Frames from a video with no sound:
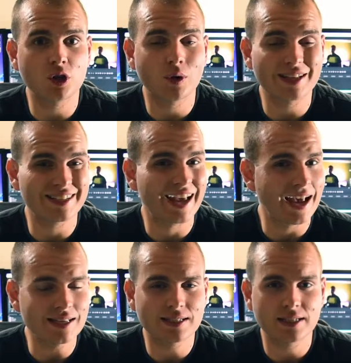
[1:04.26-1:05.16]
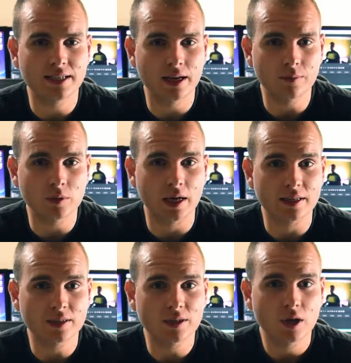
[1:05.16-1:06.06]
known as an STM
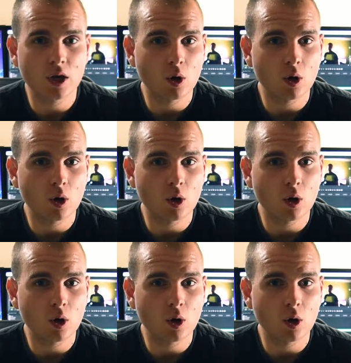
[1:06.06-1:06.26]
lens,